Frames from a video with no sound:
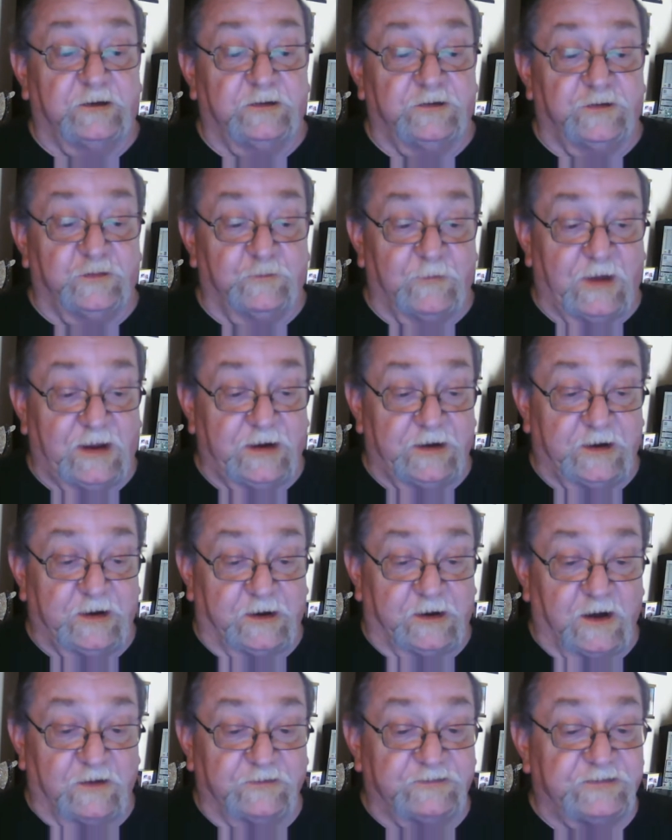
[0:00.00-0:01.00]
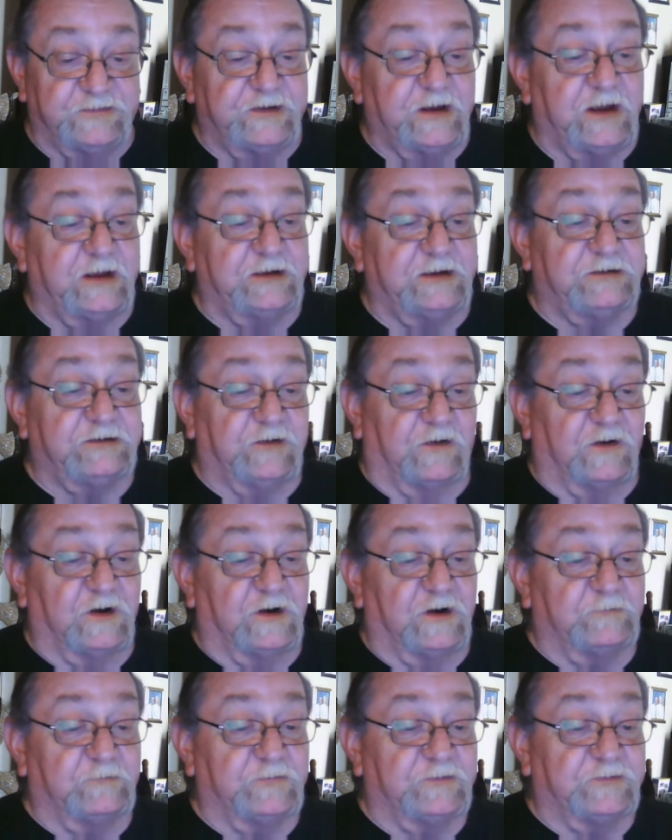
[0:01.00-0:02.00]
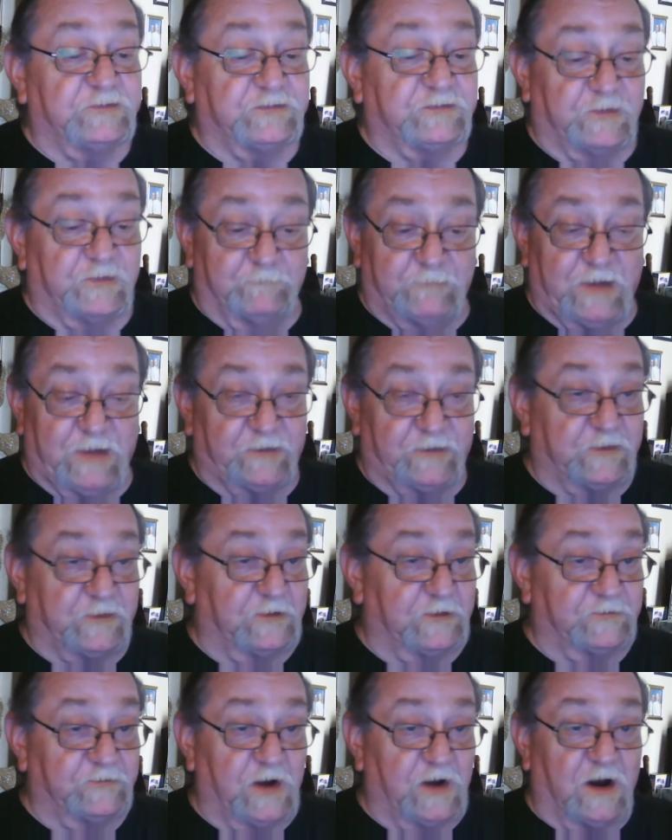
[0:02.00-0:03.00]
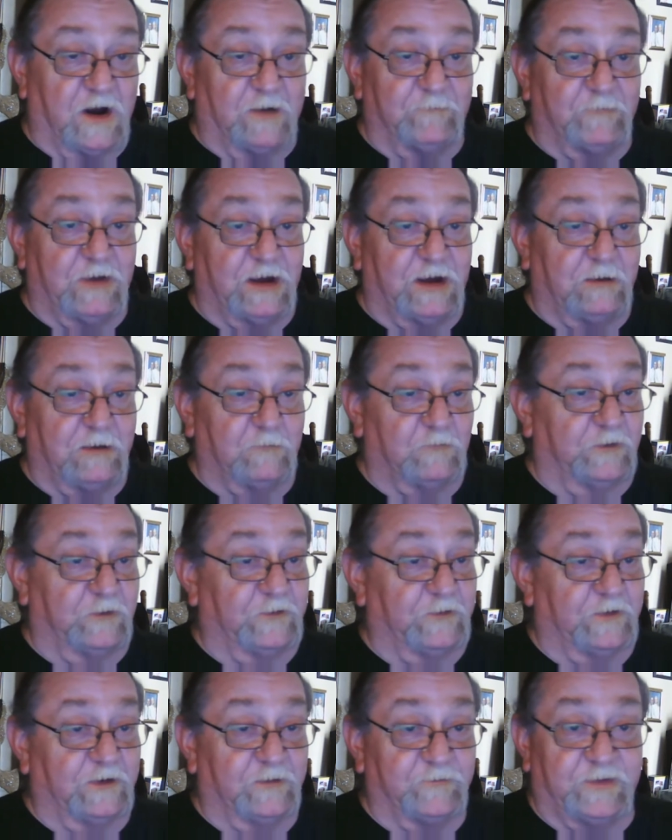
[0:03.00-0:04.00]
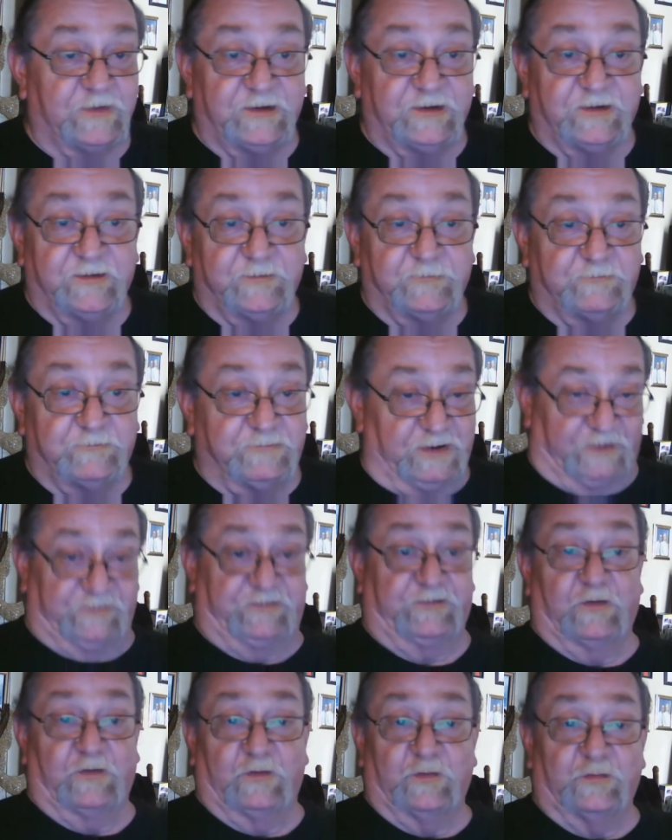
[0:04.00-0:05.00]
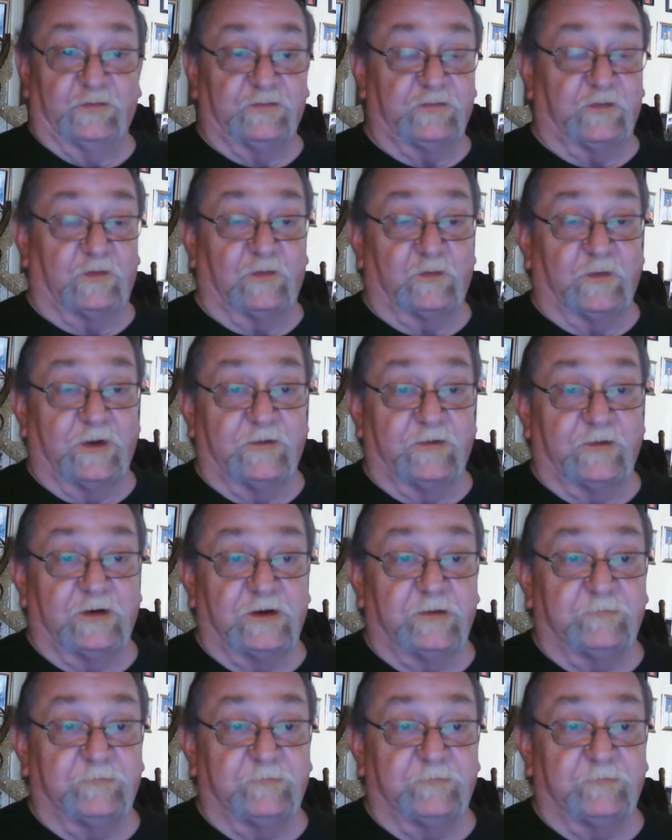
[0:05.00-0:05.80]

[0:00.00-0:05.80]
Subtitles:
You may negotiate terms, the method of combat, whether it be pistols or whether